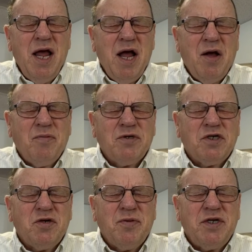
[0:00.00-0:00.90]
Help
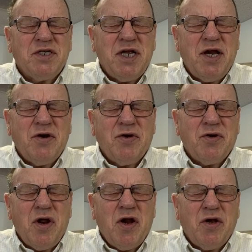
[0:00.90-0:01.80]
us to be
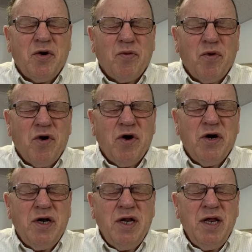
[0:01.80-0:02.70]
centered on your
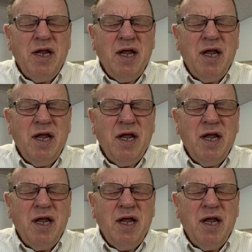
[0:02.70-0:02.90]
word.